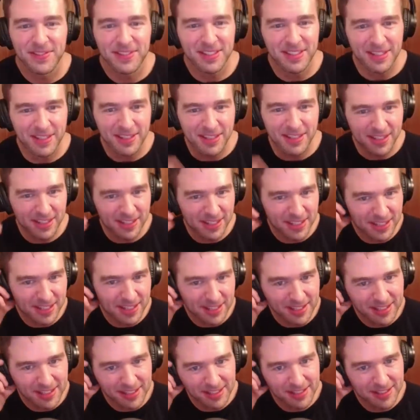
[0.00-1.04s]

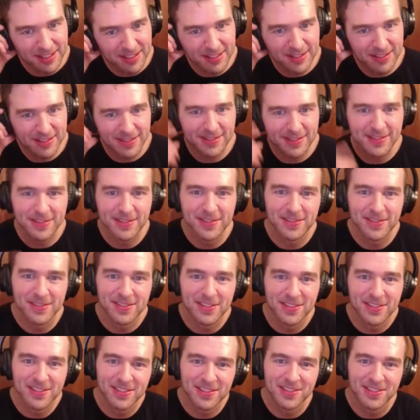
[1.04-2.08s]

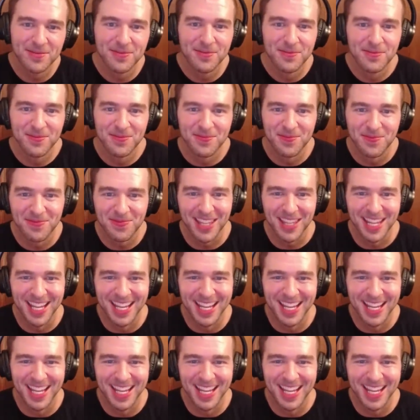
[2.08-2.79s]
(silent)